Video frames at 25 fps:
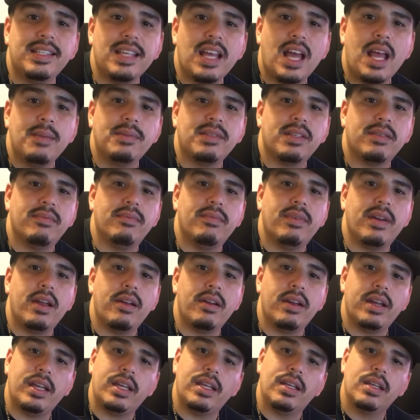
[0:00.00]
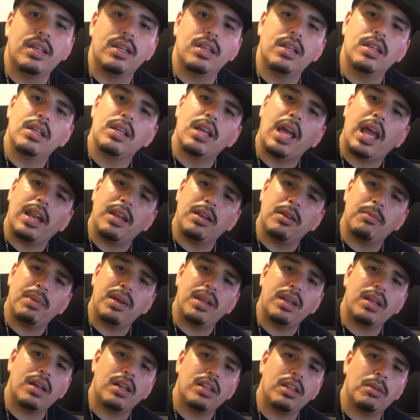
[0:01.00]
times can vary, and
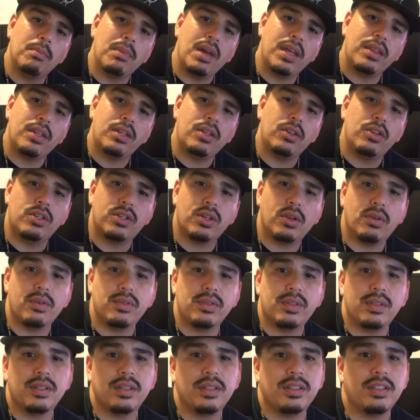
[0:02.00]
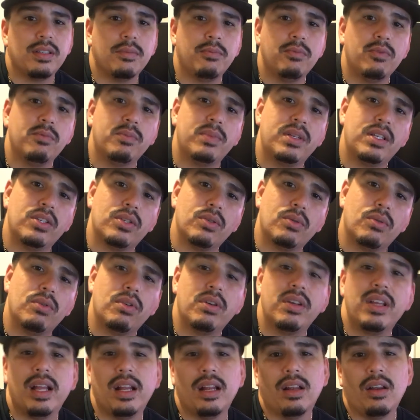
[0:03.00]
depending on the method you chose, some will be
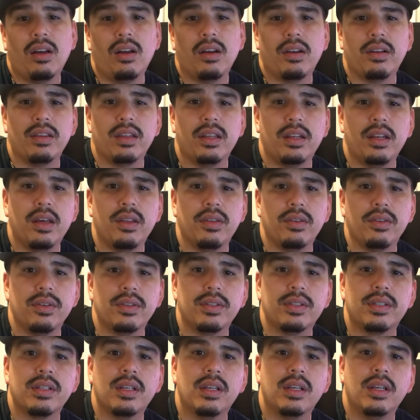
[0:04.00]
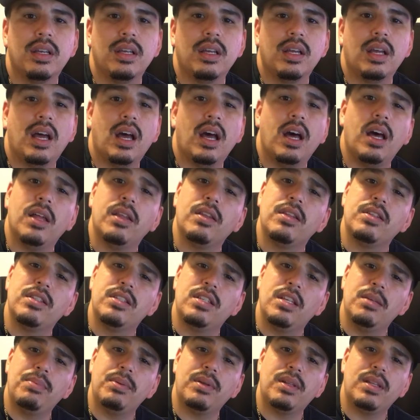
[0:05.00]
shorter and longer than others.
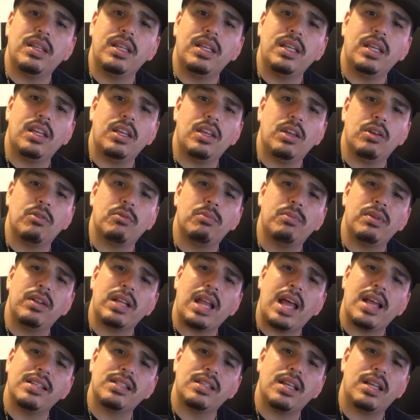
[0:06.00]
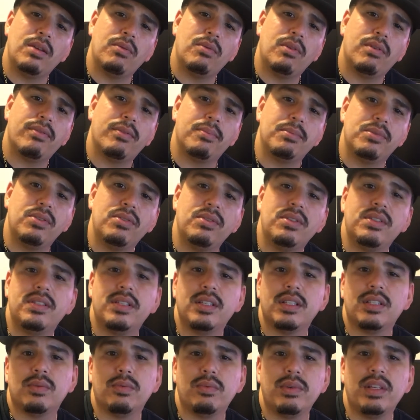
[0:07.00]
Typically, it'll last anywhere from 2 to
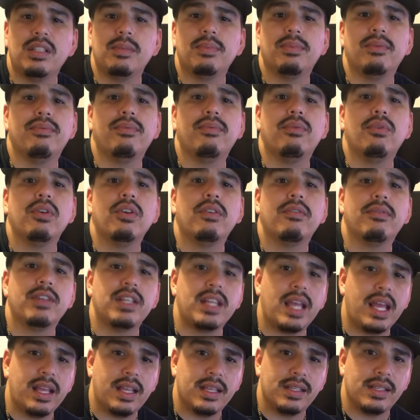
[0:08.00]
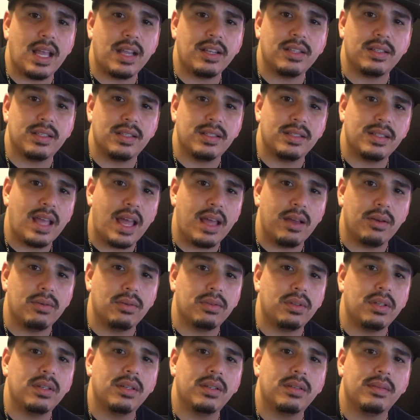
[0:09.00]
6 weeks before your tank is actually
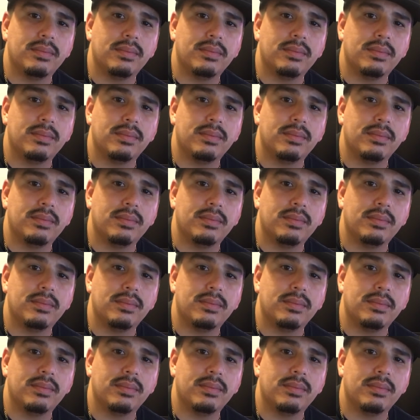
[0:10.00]
cycled.